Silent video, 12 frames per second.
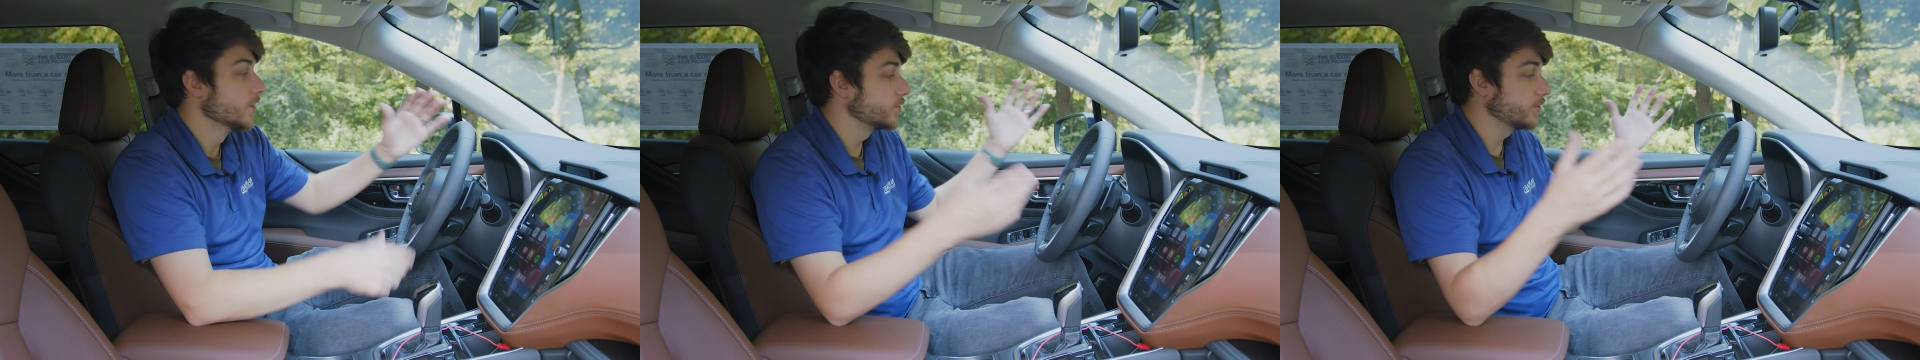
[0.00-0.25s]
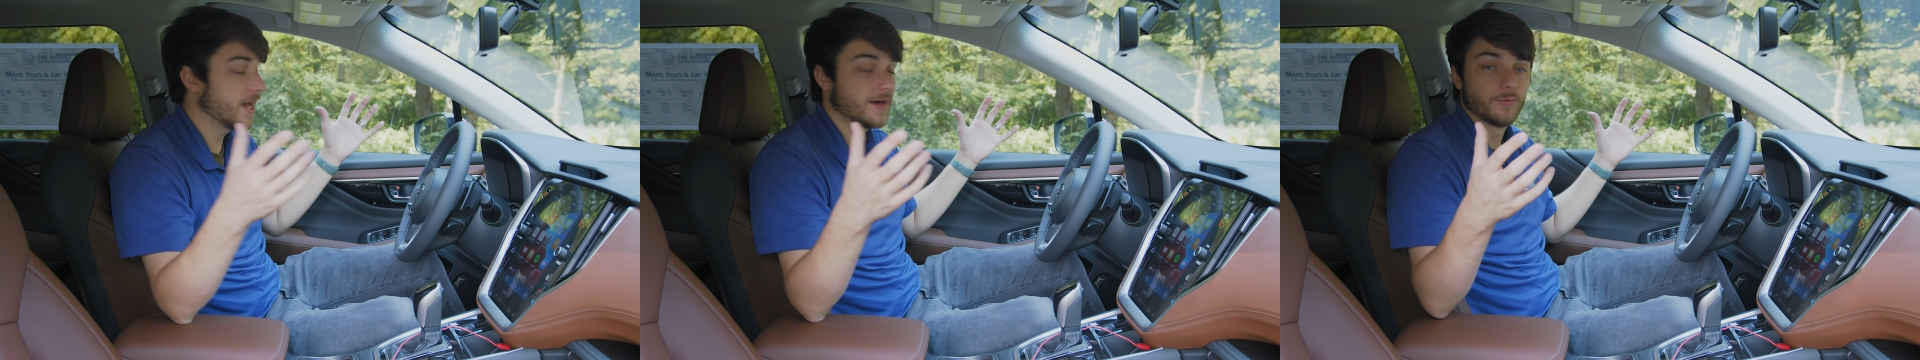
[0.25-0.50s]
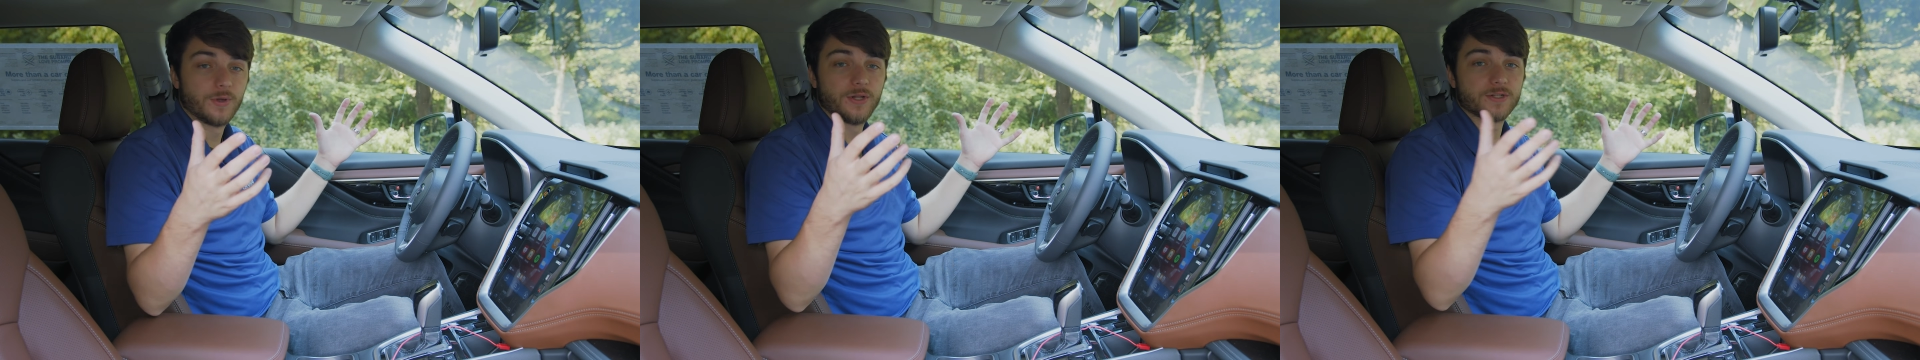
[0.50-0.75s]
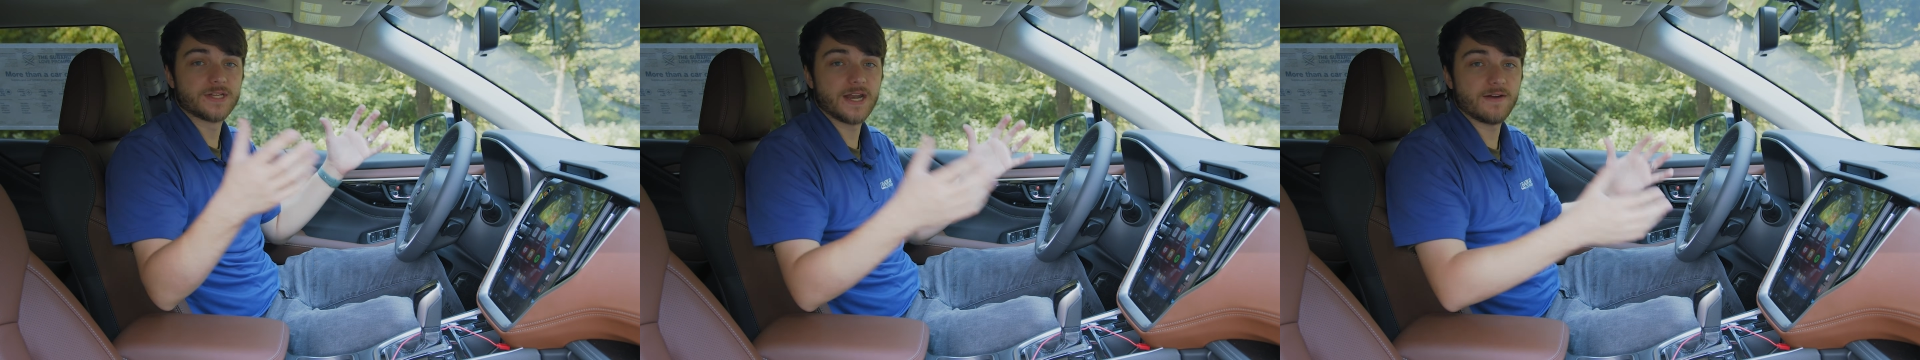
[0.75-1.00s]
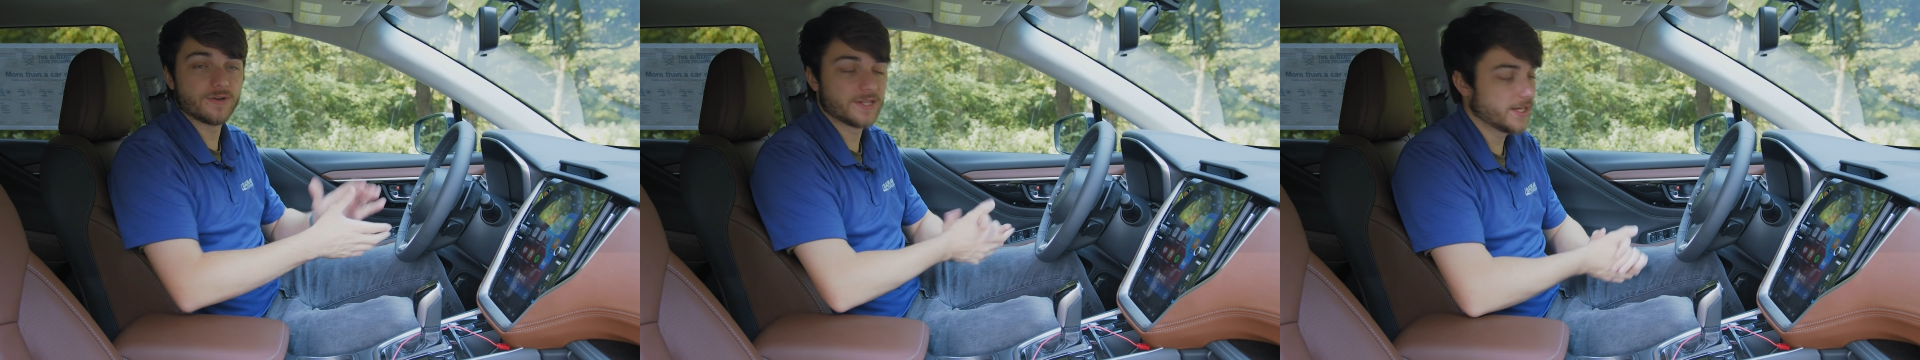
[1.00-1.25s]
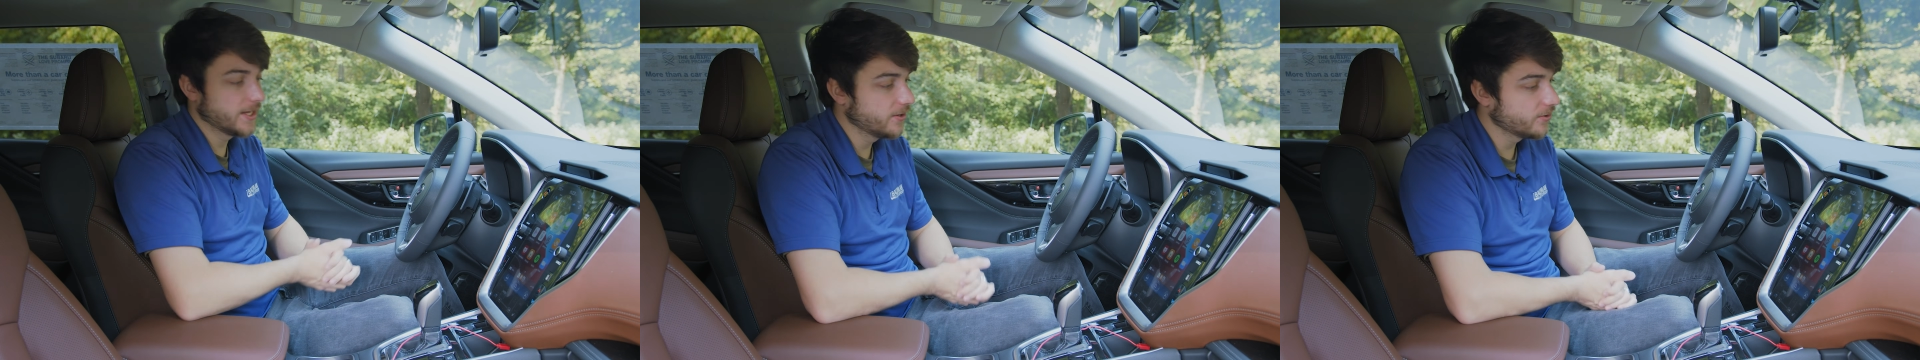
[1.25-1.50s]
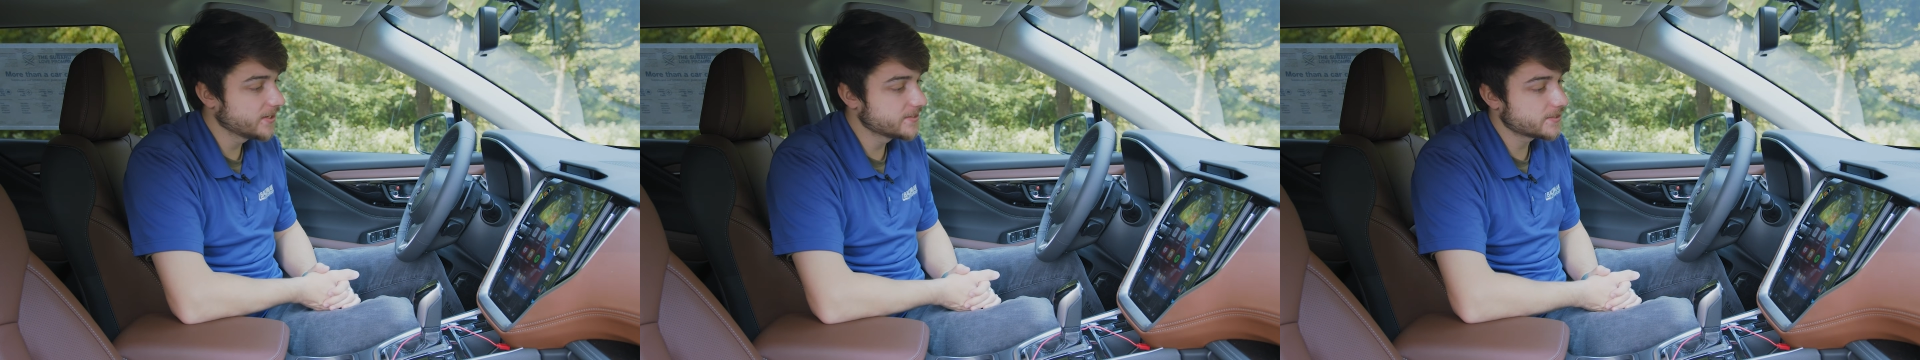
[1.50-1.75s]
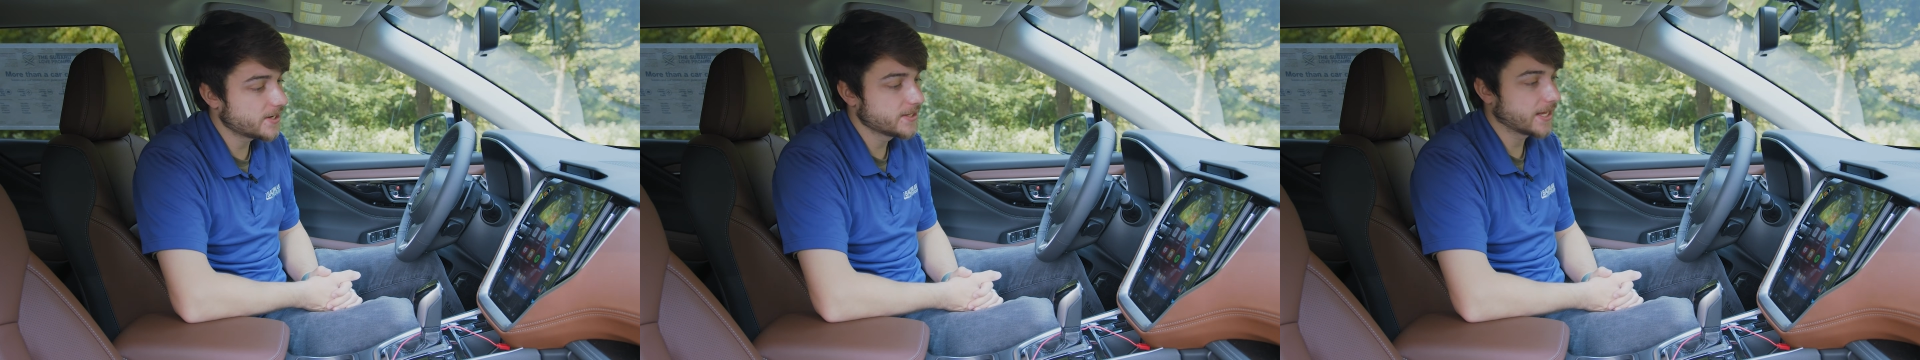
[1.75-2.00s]
So yeah, we looked at everything here
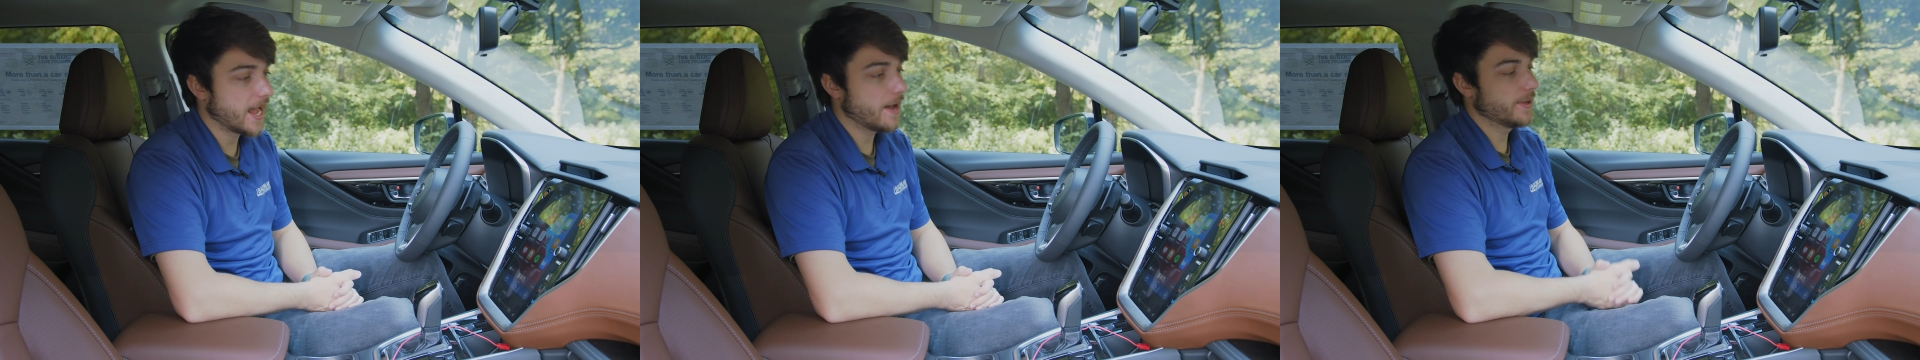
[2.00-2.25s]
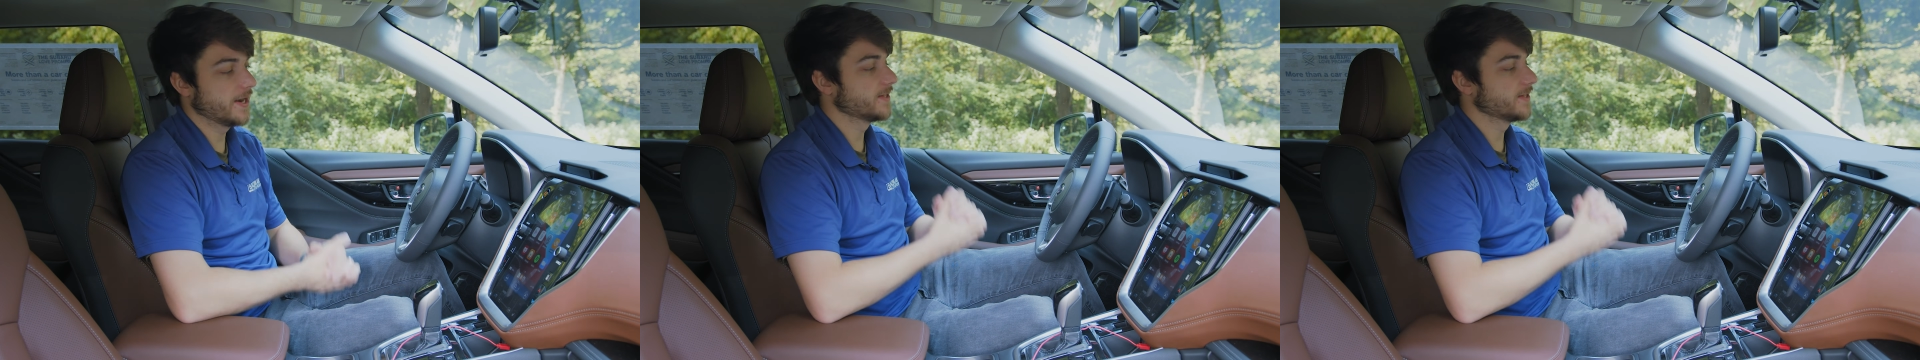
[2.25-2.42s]
inside the cabin.